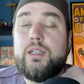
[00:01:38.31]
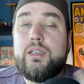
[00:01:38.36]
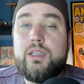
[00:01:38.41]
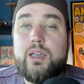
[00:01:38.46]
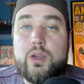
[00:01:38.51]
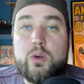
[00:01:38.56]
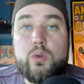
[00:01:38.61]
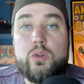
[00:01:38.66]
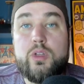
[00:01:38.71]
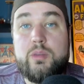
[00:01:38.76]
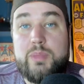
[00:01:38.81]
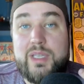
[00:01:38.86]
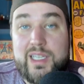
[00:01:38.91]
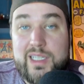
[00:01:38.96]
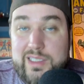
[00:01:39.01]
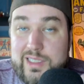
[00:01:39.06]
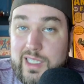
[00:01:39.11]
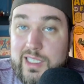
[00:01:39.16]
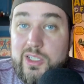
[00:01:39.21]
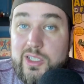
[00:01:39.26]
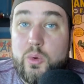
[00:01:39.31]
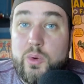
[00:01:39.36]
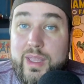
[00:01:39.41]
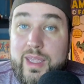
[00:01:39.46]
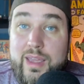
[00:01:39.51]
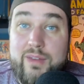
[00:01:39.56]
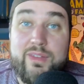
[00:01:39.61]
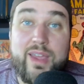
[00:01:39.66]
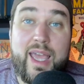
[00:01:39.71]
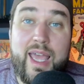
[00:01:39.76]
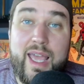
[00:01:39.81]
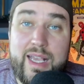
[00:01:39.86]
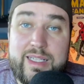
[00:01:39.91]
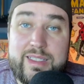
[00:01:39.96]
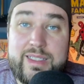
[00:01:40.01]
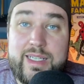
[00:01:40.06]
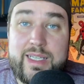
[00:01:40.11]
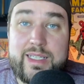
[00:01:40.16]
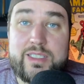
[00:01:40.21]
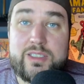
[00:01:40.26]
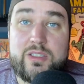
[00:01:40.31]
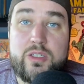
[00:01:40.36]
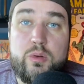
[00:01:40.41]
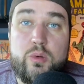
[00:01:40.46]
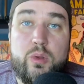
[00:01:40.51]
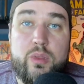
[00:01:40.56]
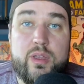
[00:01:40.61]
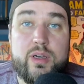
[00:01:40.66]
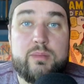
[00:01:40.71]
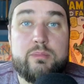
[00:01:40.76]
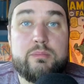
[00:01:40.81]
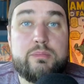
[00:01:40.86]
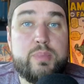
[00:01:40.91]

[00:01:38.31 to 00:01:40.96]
not only because I don't have access to them,